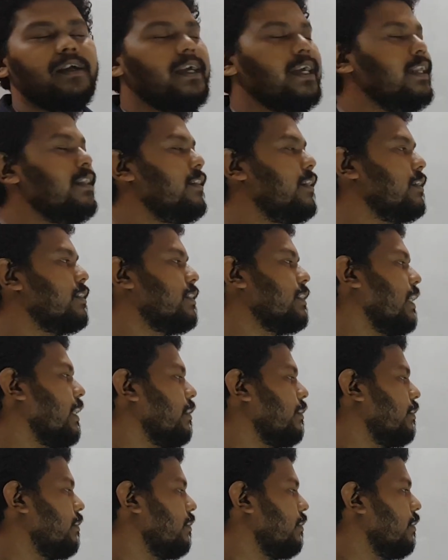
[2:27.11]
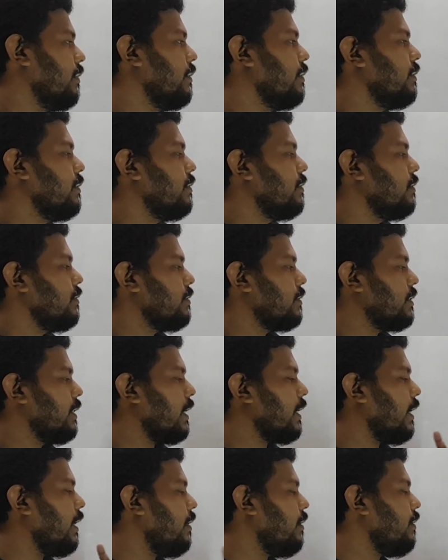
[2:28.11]
in this set.
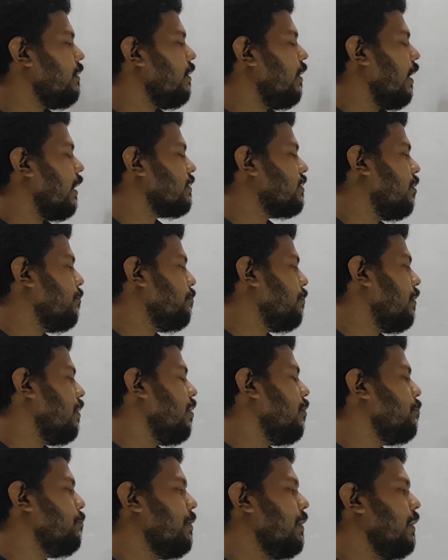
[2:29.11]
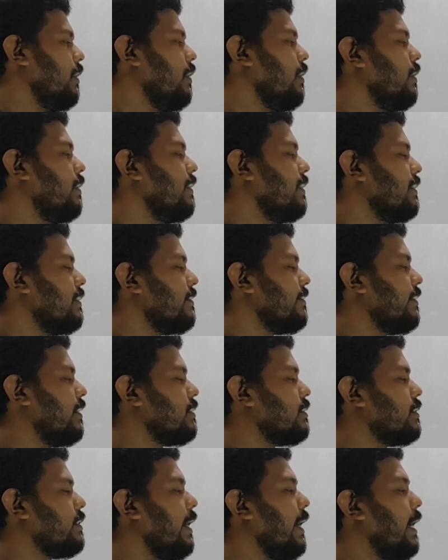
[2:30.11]
Second example B, the
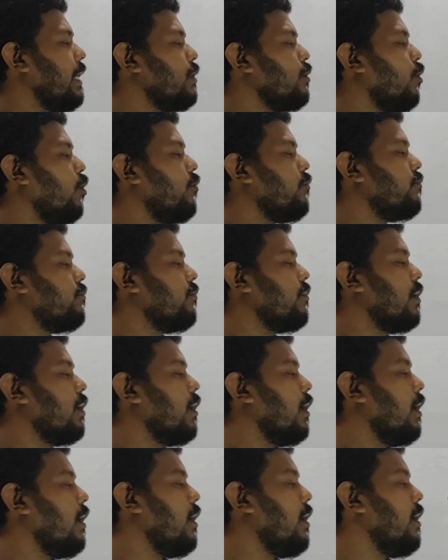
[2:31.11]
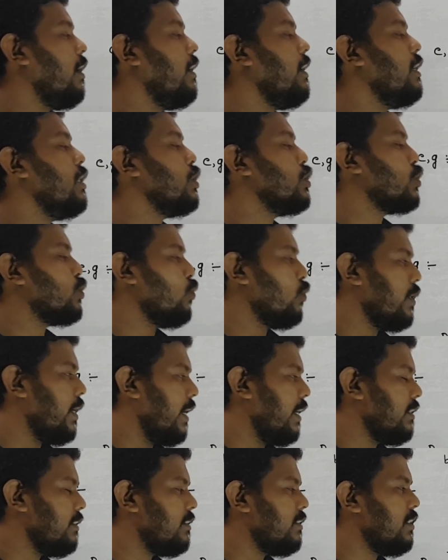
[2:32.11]
set of girl
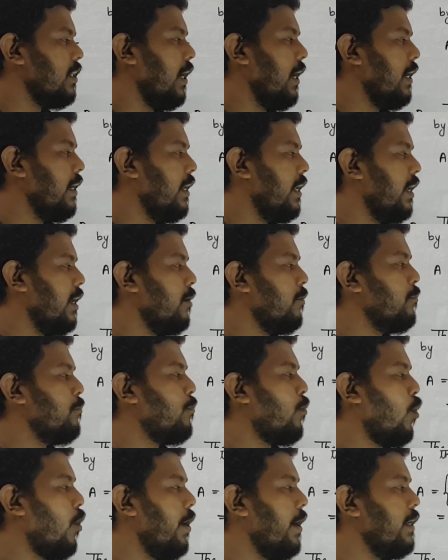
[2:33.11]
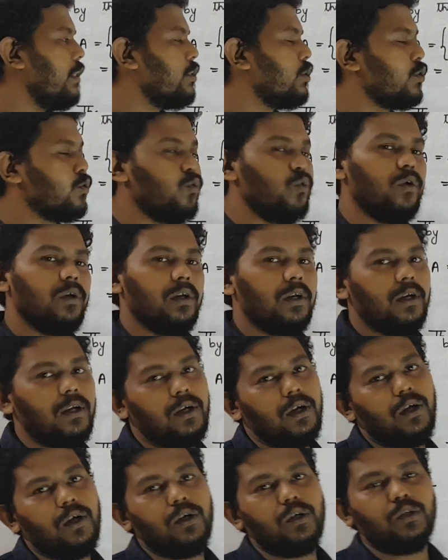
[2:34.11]
students in a boys school.
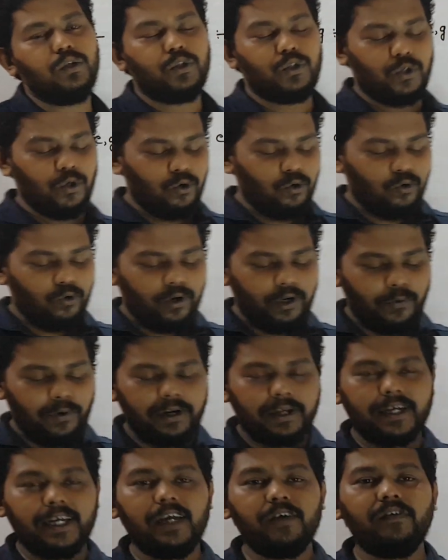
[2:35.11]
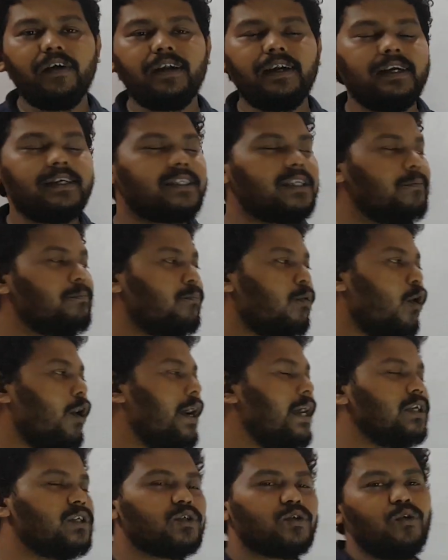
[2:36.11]
So you are given it's a
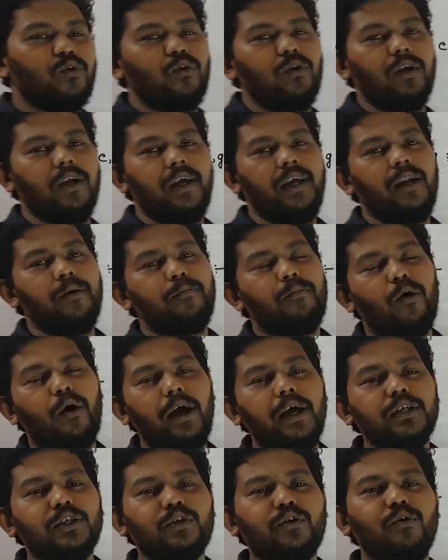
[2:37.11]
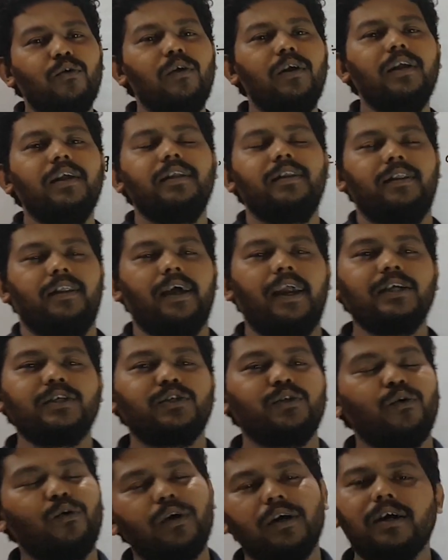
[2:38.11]
boys school. In a boys school there is
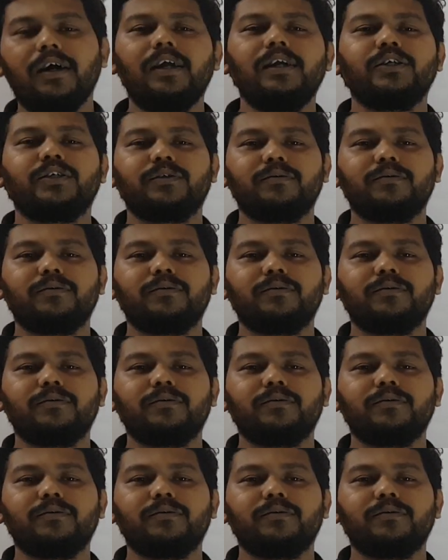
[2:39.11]
no girl